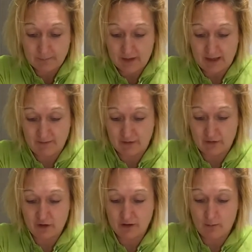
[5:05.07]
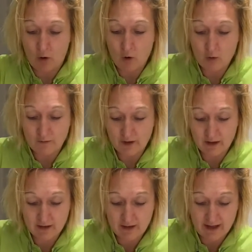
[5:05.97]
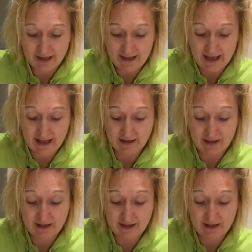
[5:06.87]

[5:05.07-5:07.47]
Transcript: And if I turn them over, again,